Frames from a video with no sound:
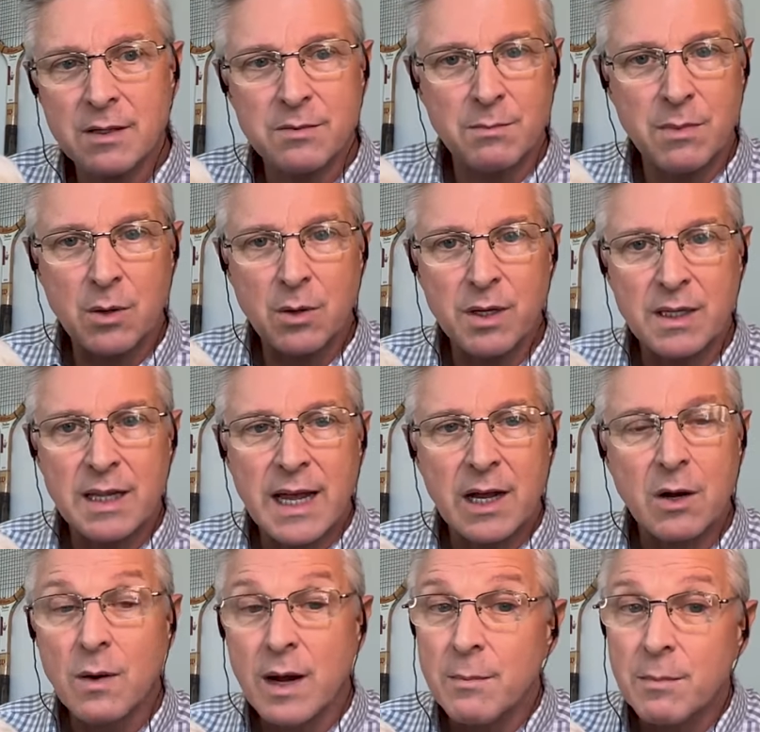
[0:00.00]
knowing that
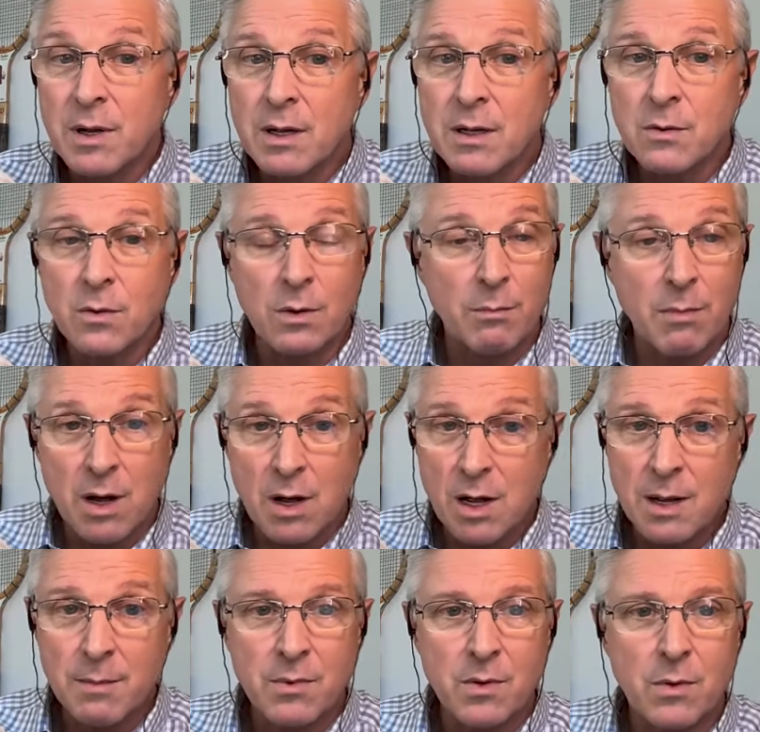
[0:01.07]
grandma or mom